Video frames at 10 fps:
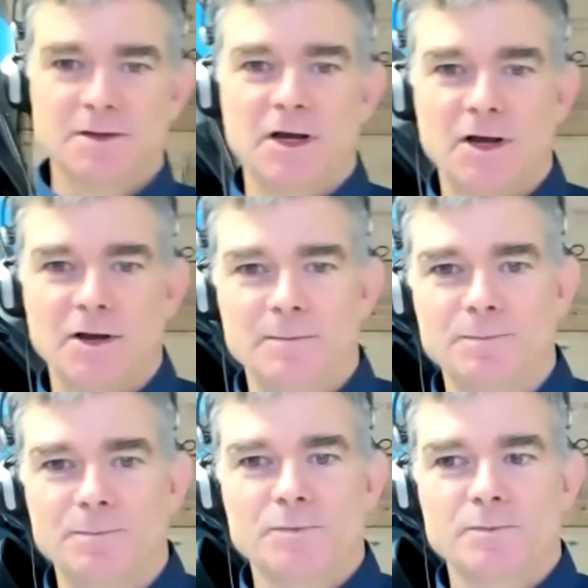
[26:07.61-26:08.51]

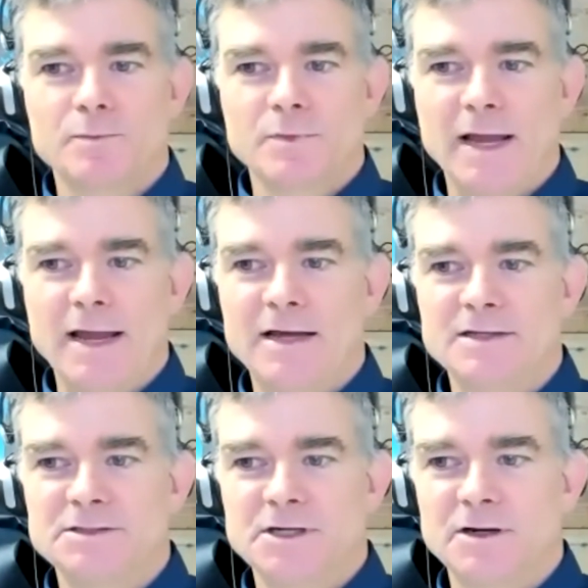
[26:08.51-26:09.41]
And
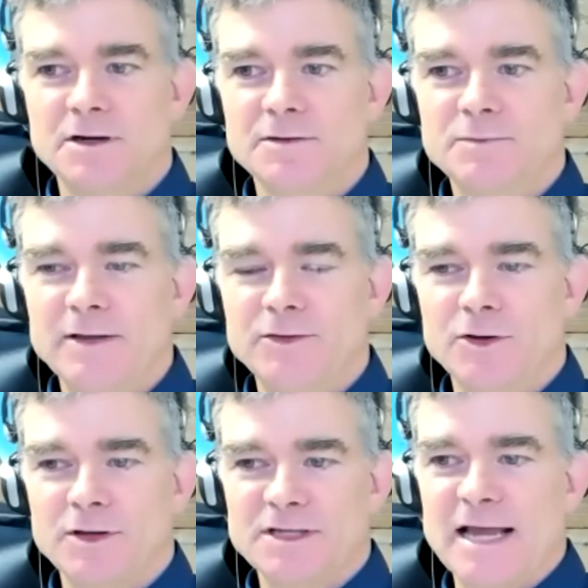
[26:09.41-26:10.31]
the
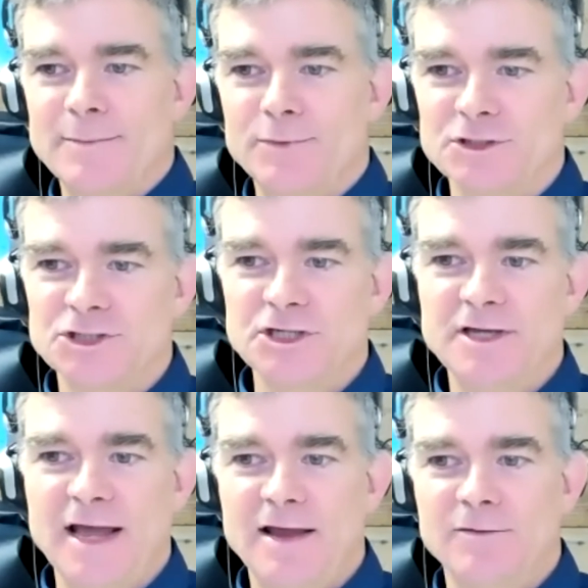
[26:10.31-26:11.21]
example that she
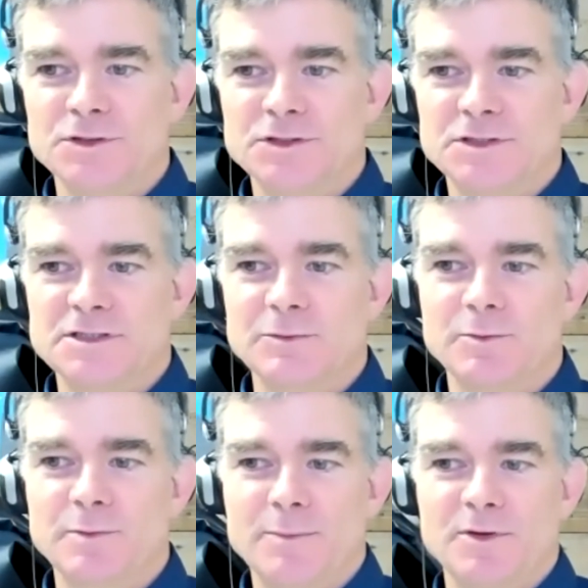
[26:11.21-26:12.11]
gave was that
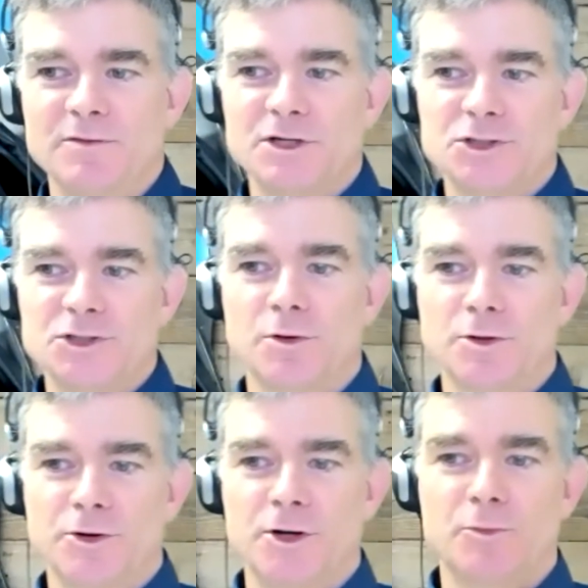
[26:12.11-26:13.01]
someone might be a visual
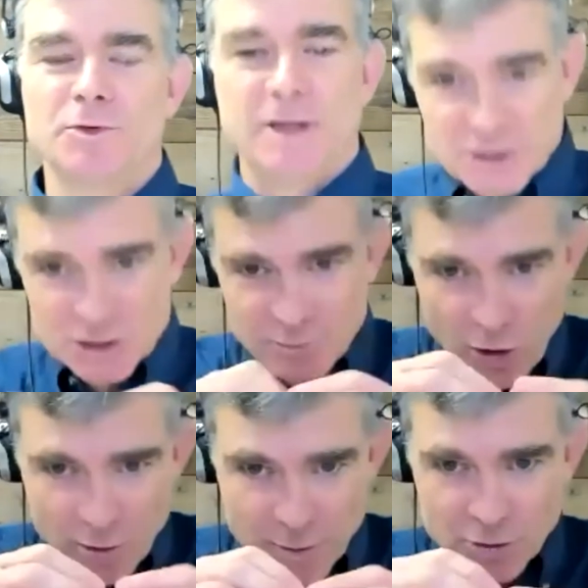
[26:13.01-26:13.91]
learner with like
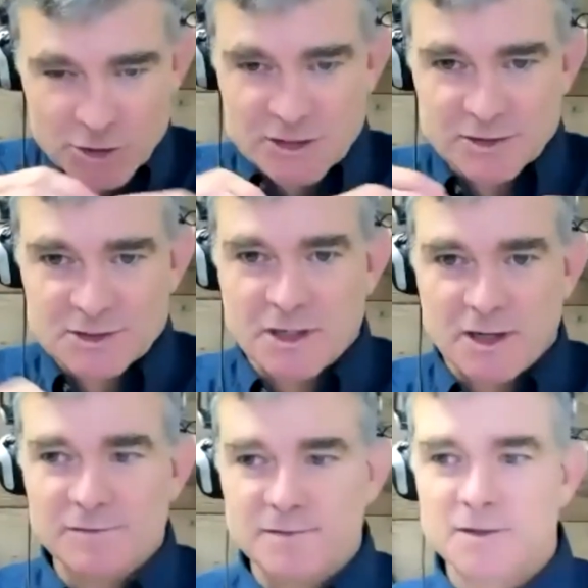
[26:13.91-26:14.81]
small motor skill
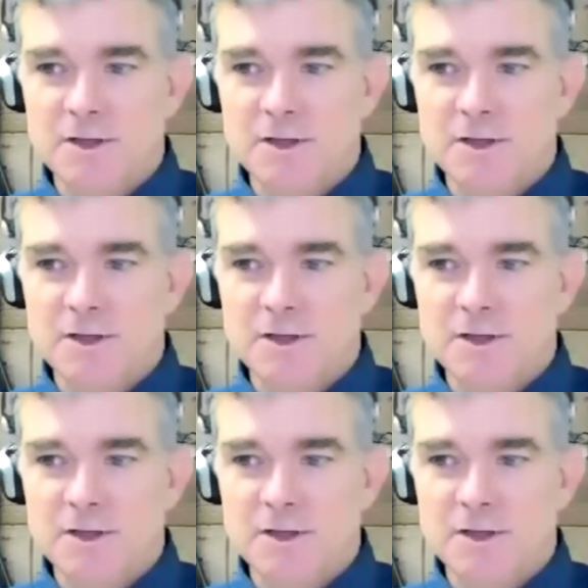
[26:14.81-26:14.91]
stuff,